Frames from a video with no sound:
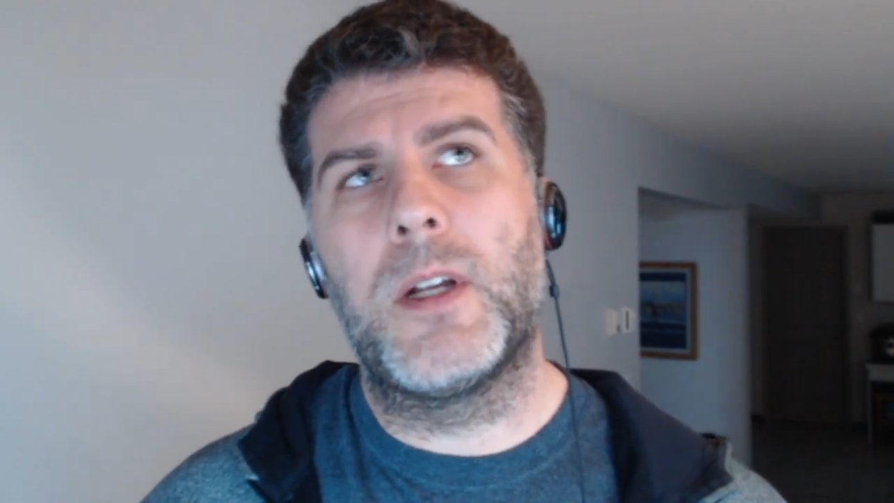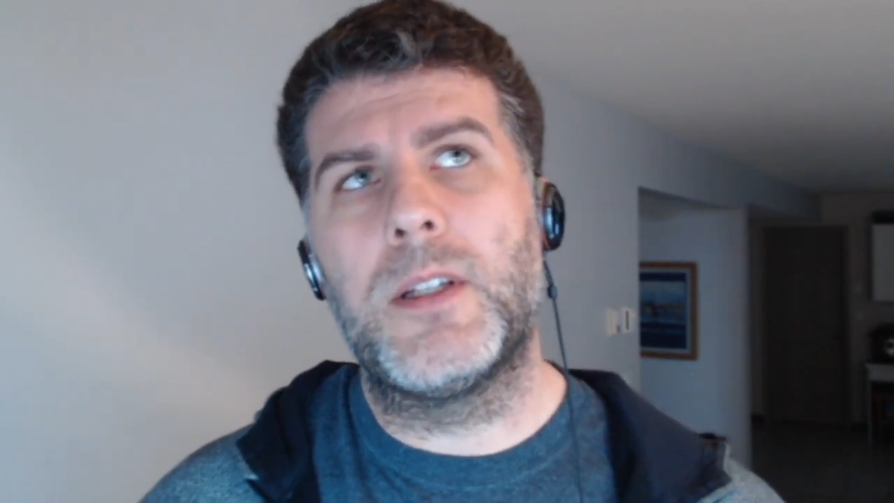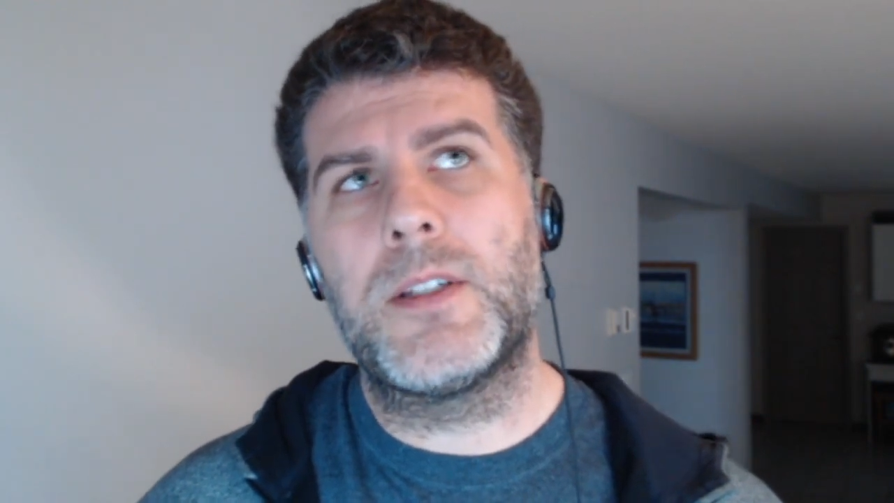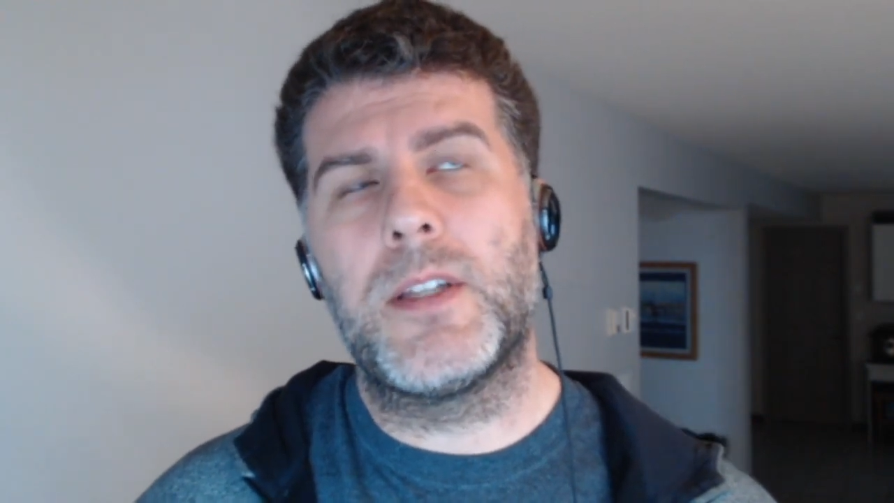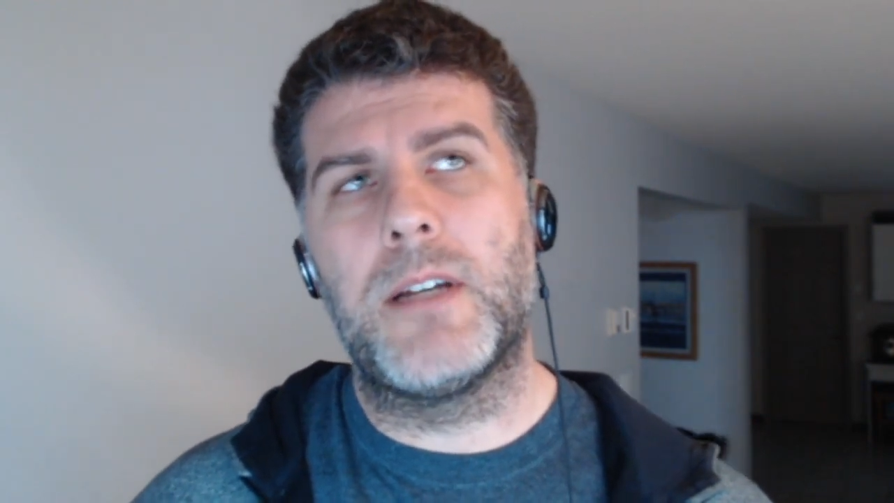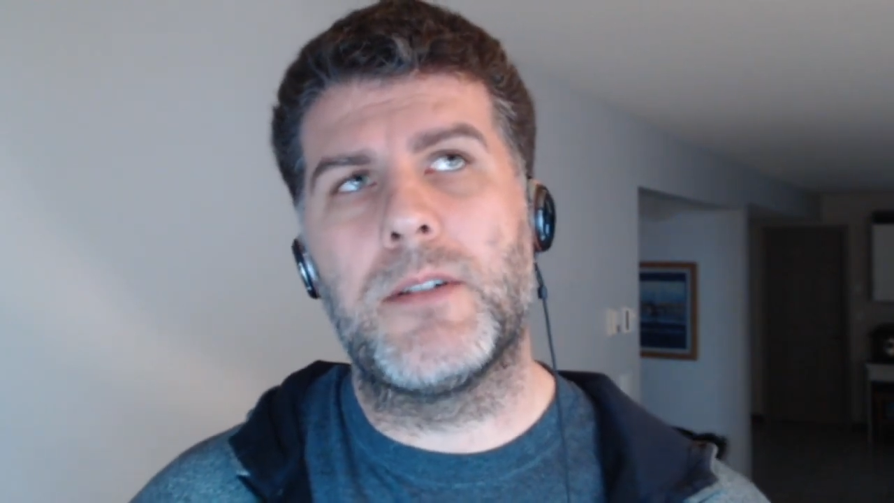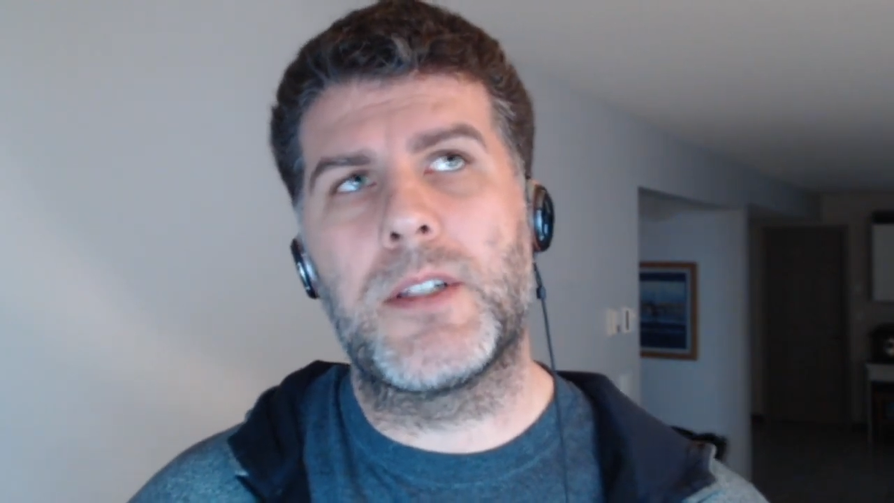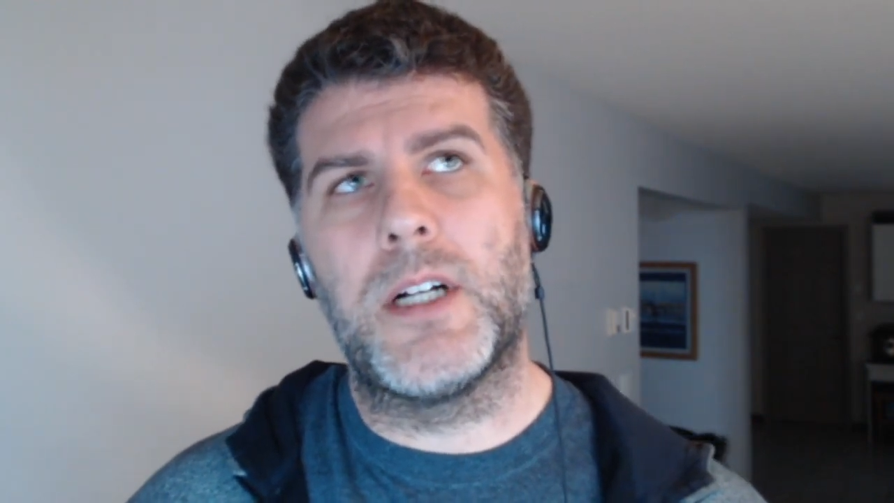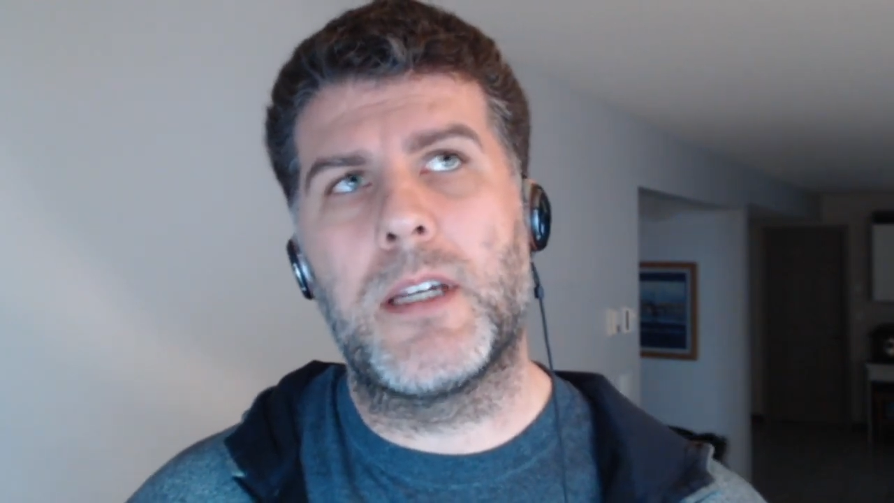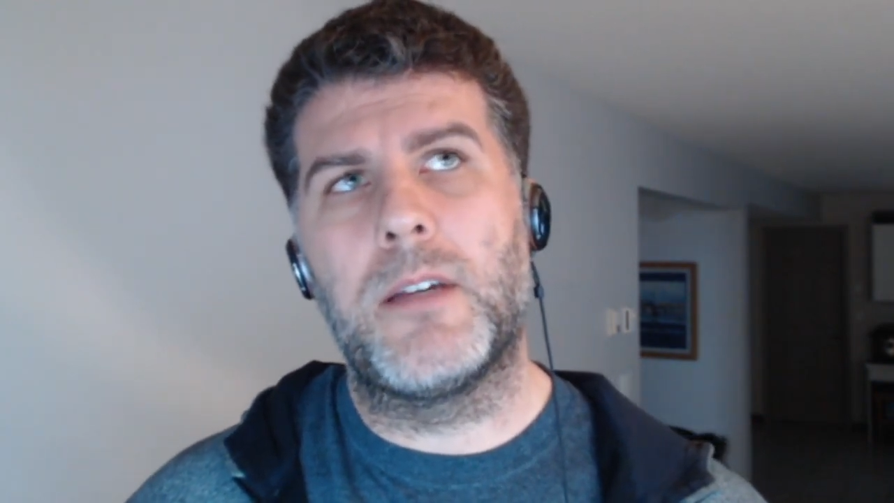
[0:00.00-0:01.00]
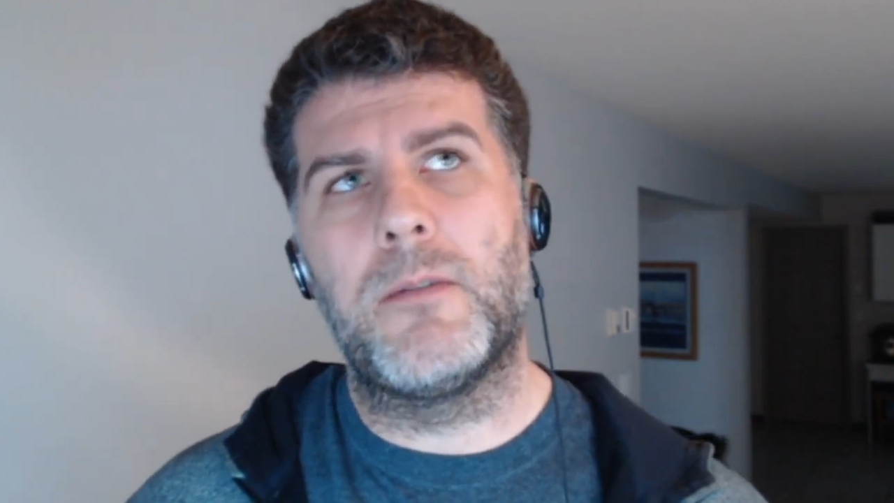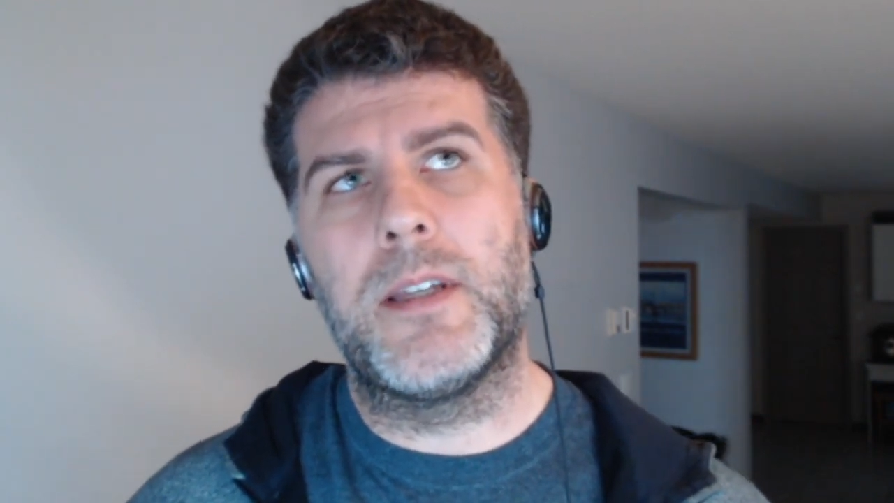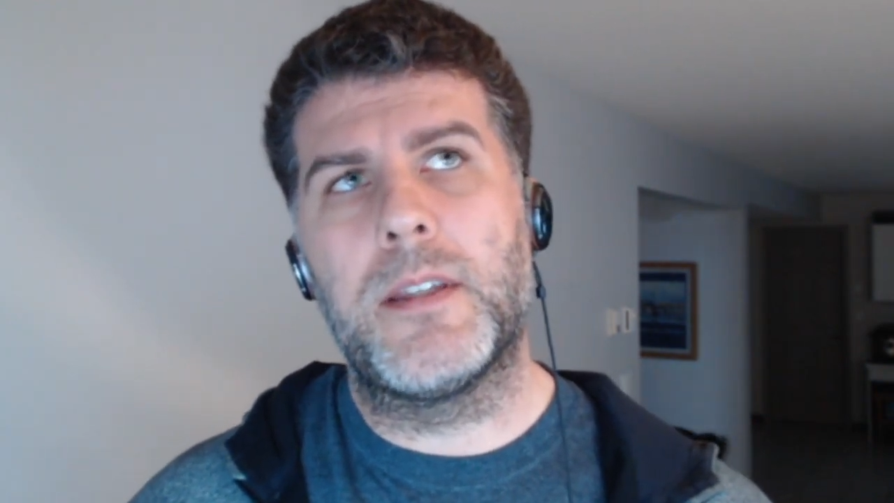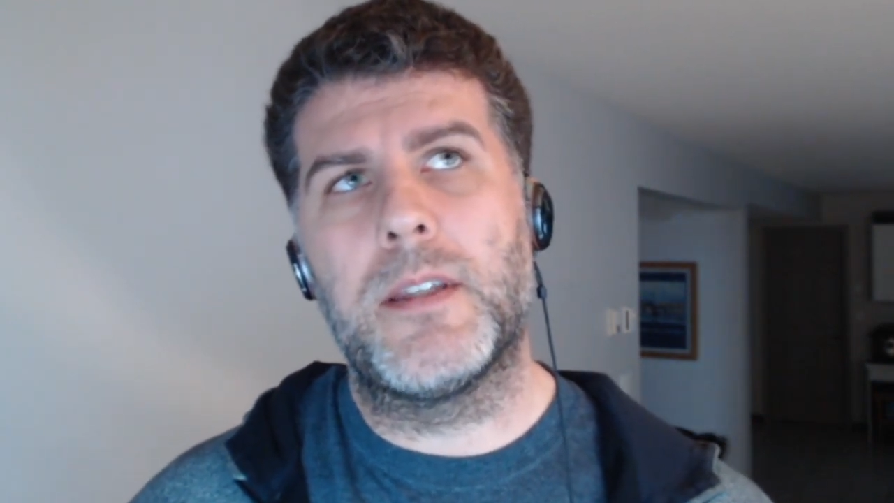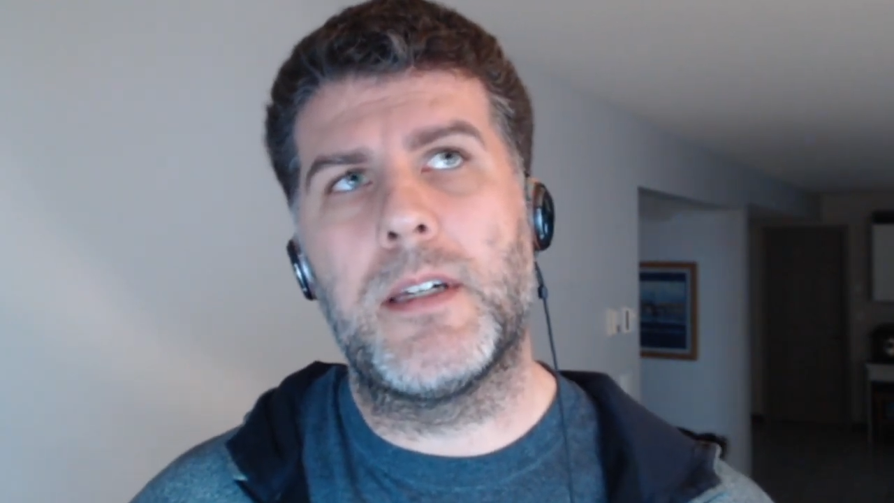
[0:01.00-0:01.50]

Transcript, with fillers: realtor that I was talking with.